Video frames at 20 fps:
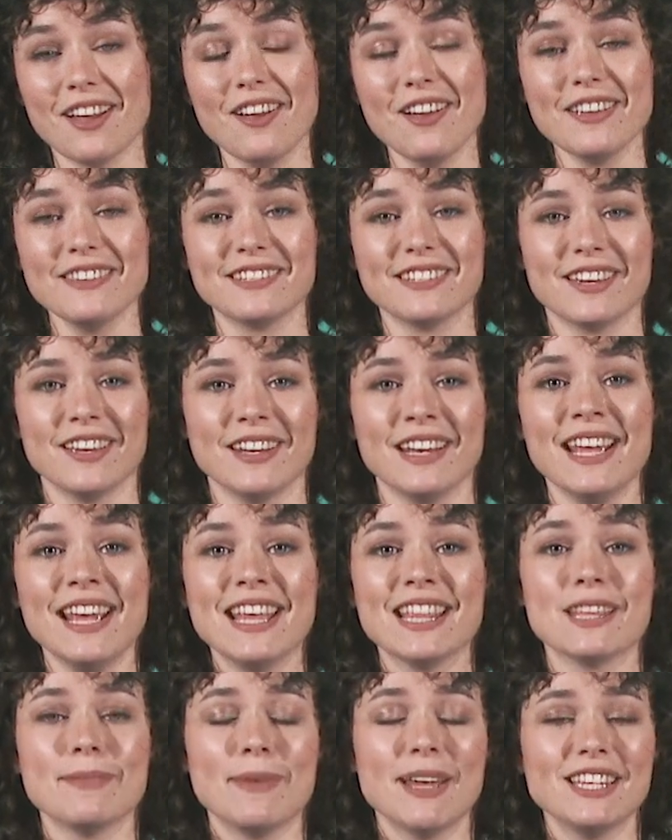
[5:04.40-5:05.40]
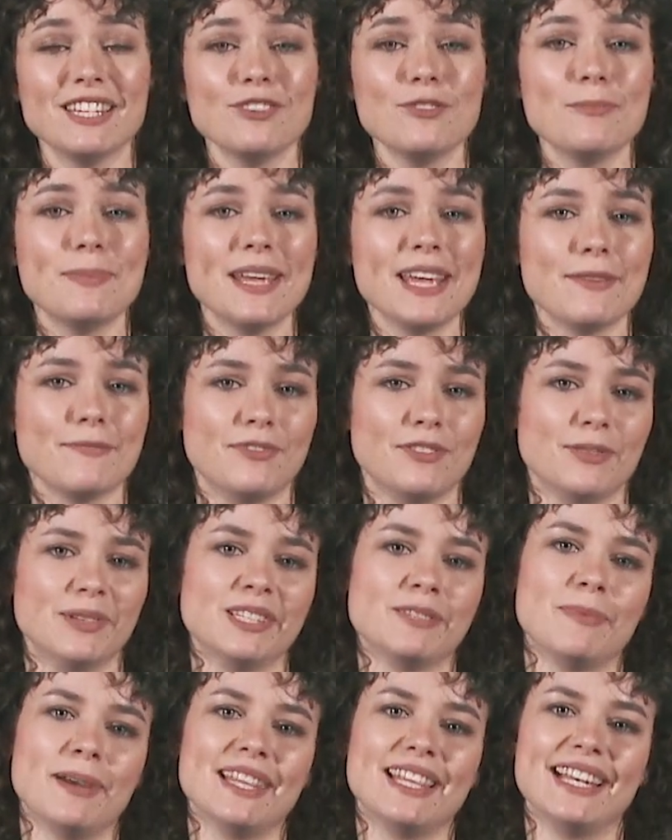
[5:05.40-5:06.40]
Hearthstone, the meta will be
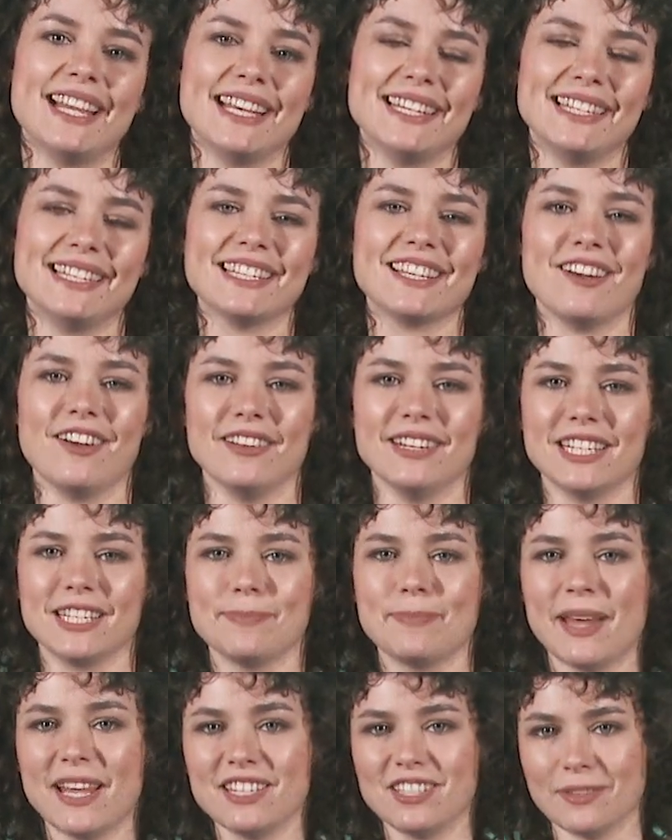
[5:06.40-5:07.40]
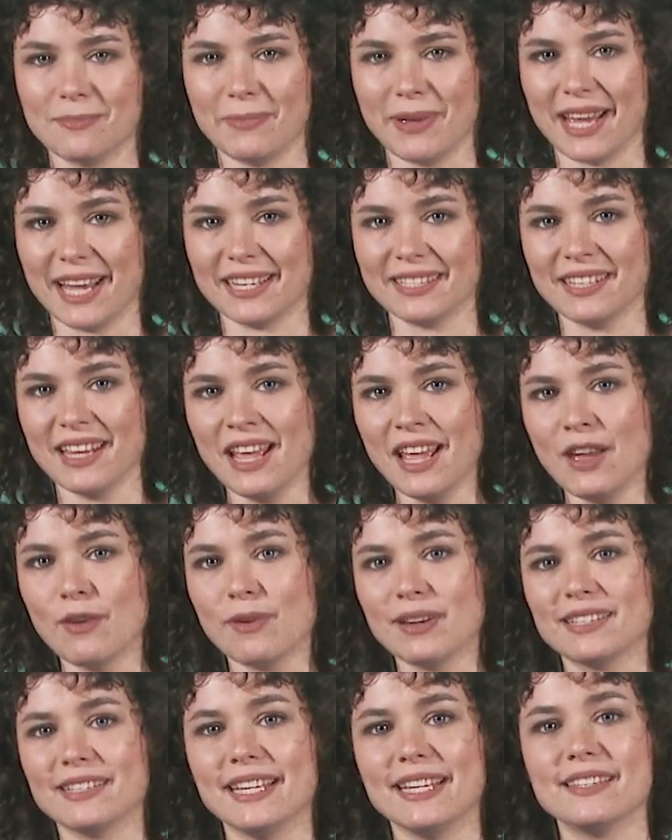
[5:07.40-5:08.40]
influenced by the latest card expansion packs,
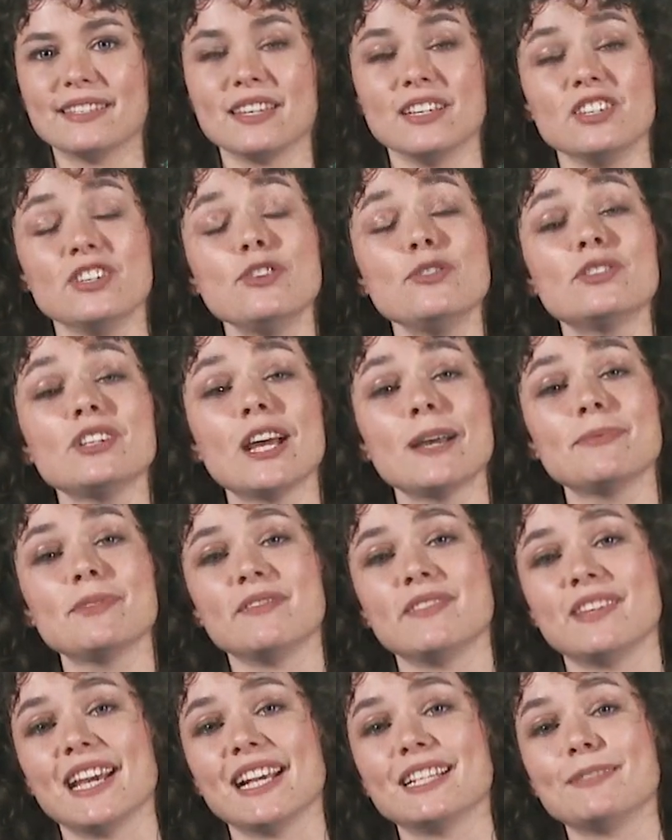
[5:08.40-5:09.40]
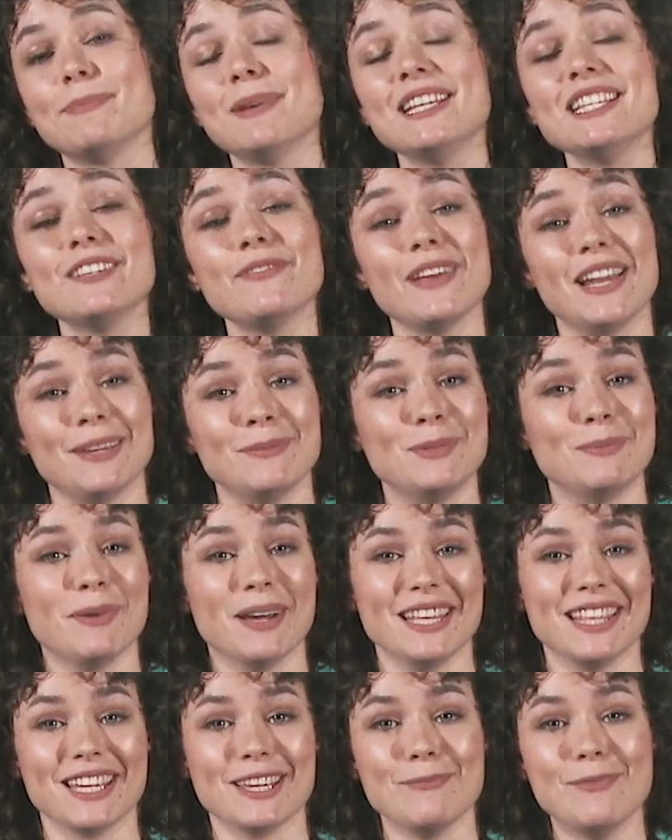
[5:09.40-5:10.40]
which leads to new types of decks being developed
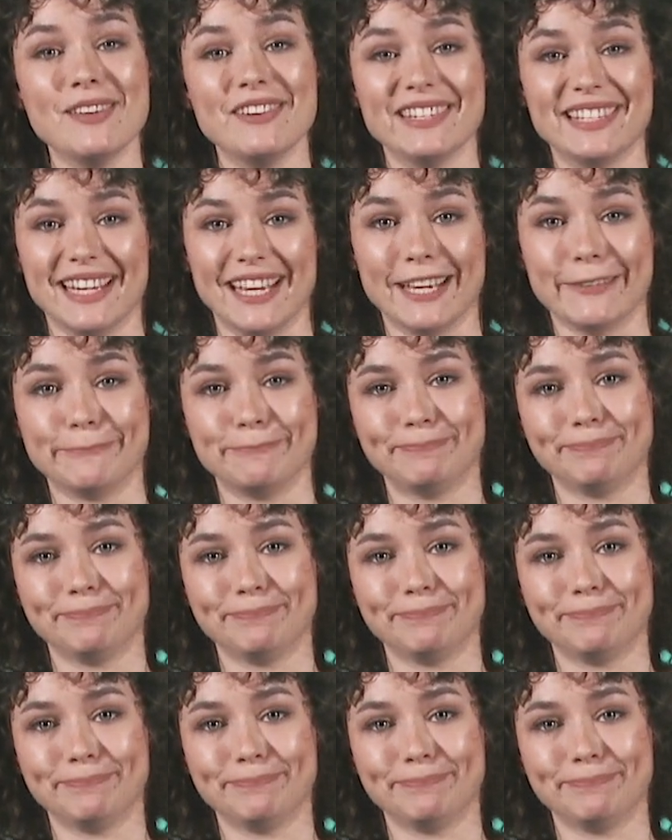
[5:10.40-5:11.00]
by the community.